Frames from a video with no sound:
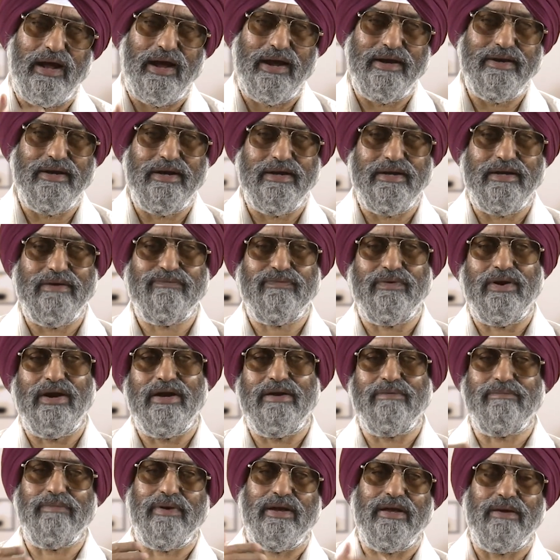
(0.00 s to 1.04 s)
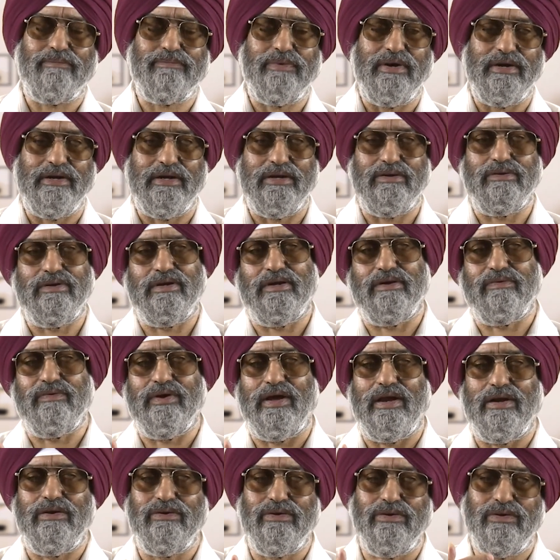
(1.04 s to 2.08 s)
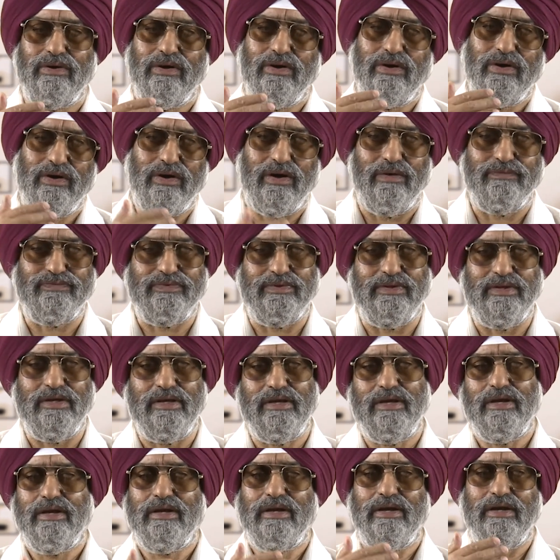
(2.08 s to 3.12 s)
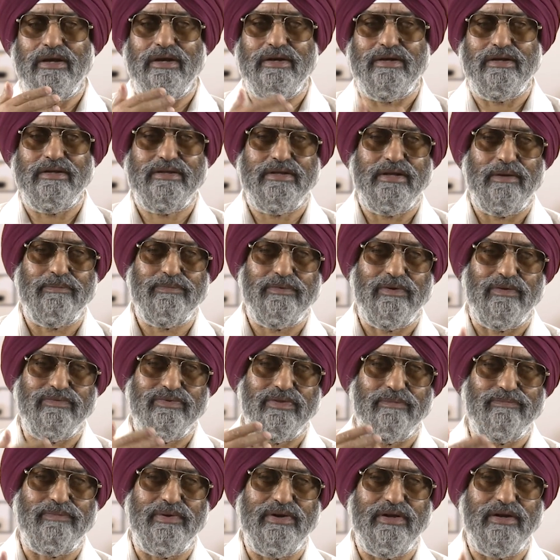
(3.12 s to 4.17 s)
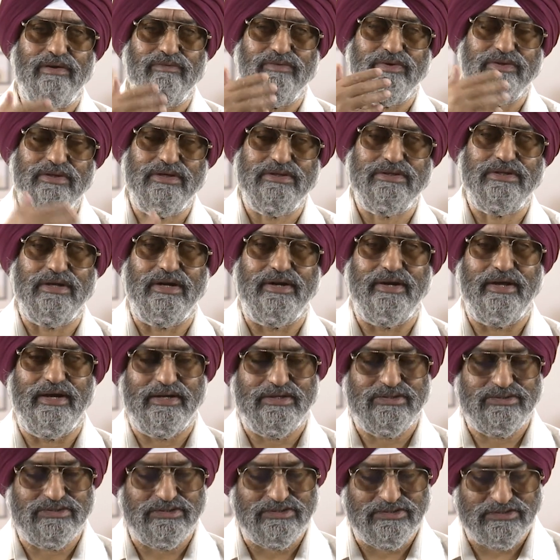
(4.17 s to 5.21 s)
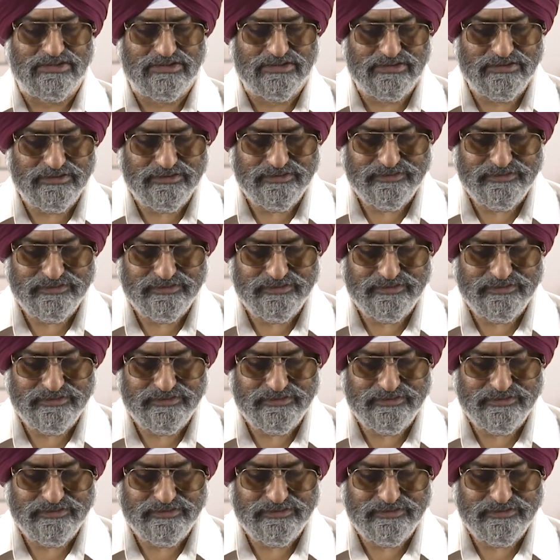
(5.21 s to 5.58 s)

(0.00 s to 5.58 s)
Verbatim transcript: identified by a particular value of the intercept of the plane with the z axis.